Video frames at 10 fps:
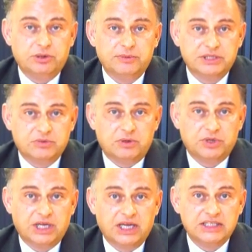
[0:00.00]
to Property
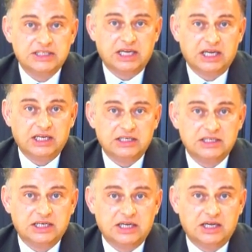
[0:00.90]
118,
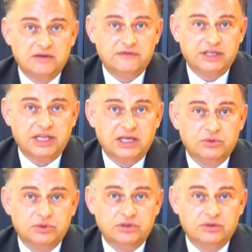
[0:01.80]
and hopefully
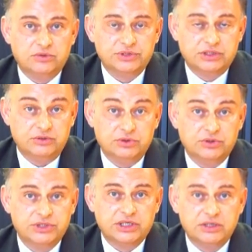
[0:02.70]
you will
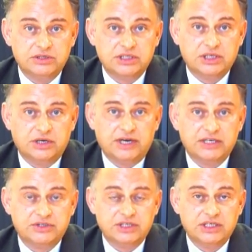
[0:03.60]
also use the
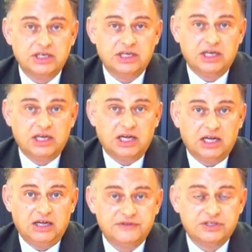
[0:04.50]
directory
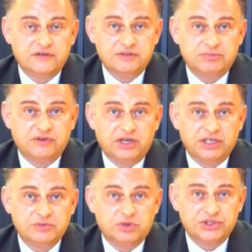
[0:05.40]
of service
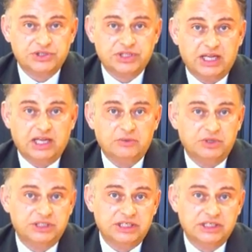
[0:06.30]
providers whilst you're there,
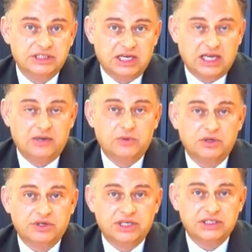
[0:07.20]
which is how we're
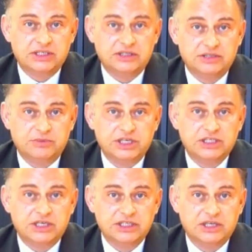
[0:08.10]
looking to
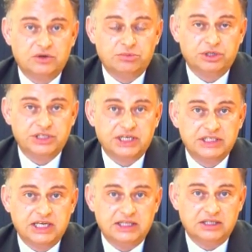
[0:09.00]
monetise the whole
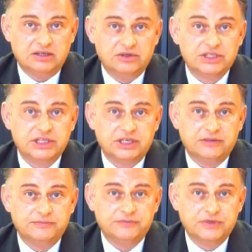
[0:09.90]
project in the longer
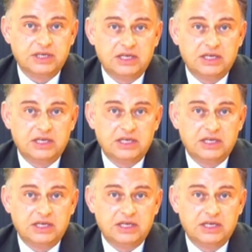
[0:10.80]
term.